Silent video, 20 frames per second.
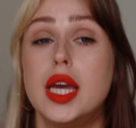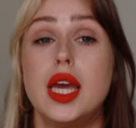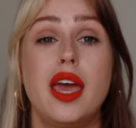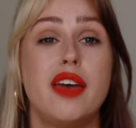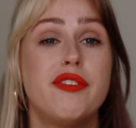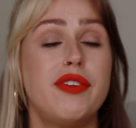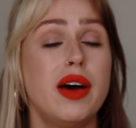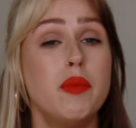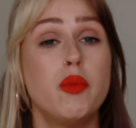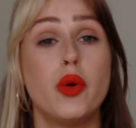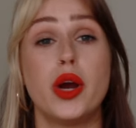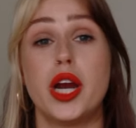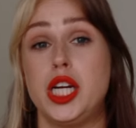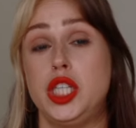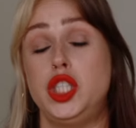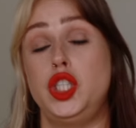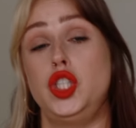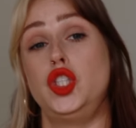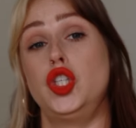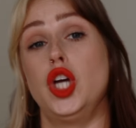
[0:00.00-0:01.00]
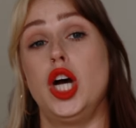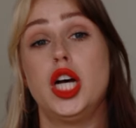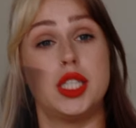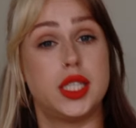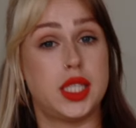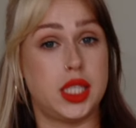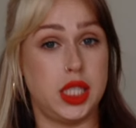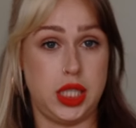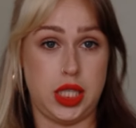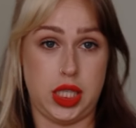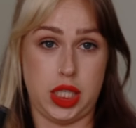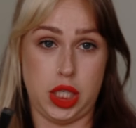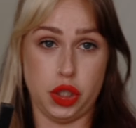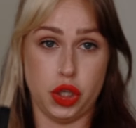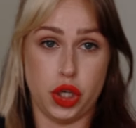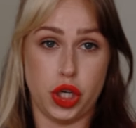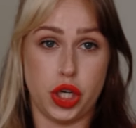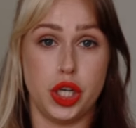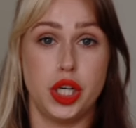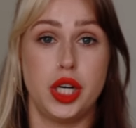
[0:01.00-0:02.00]
If I'm wearing just
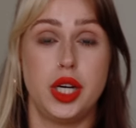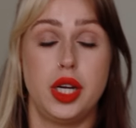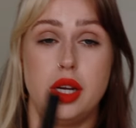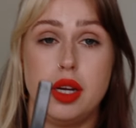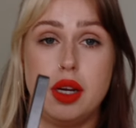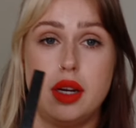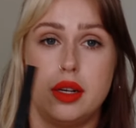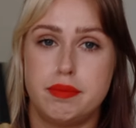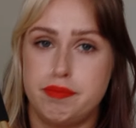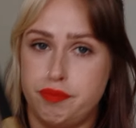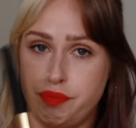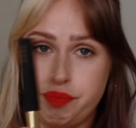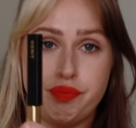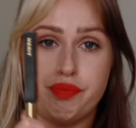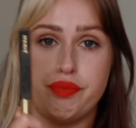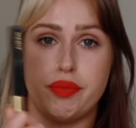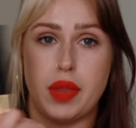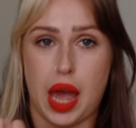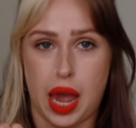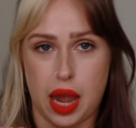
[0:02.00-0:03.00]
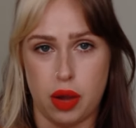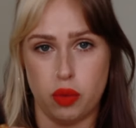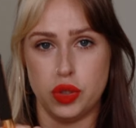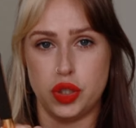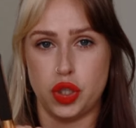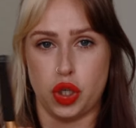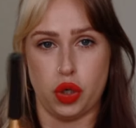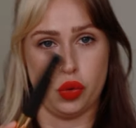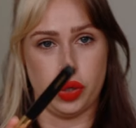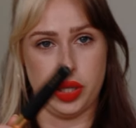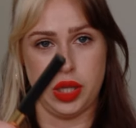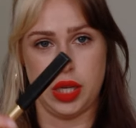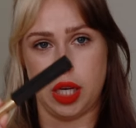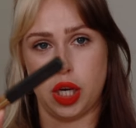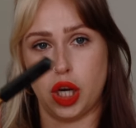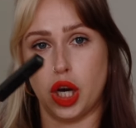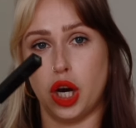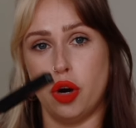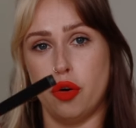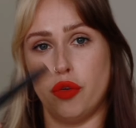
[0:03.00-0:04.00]
concealer, I would totally
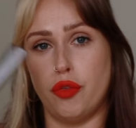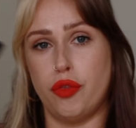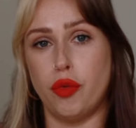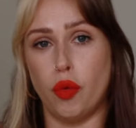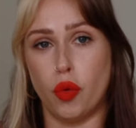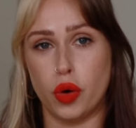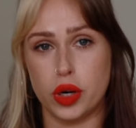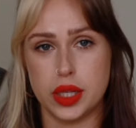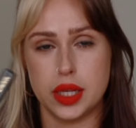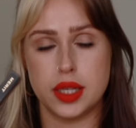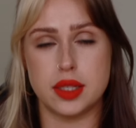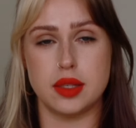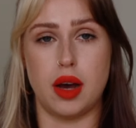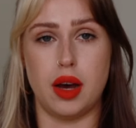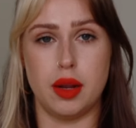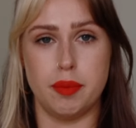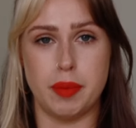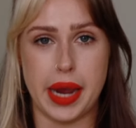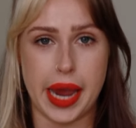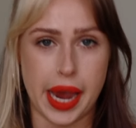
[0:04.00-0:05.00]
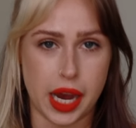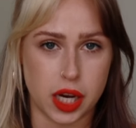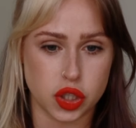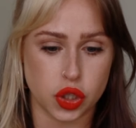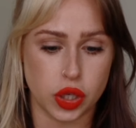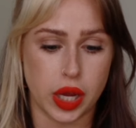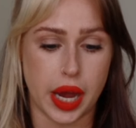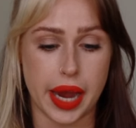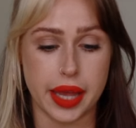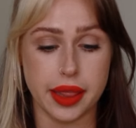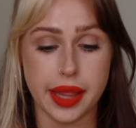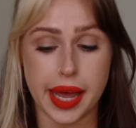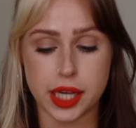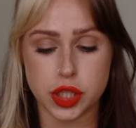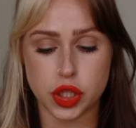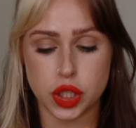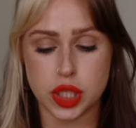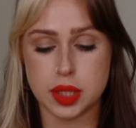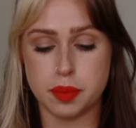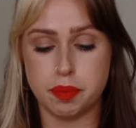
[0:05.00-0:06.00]
go for this on my actual
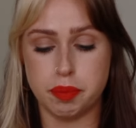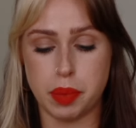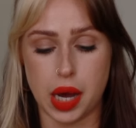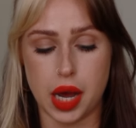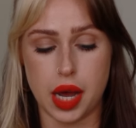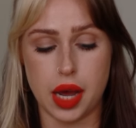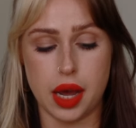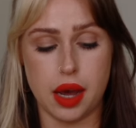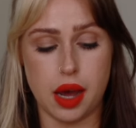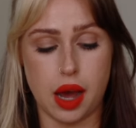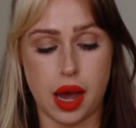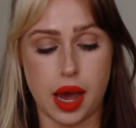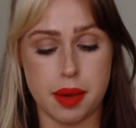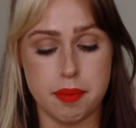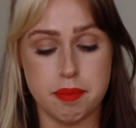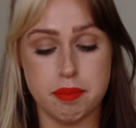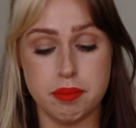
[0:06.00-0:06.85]
eyelashes, but I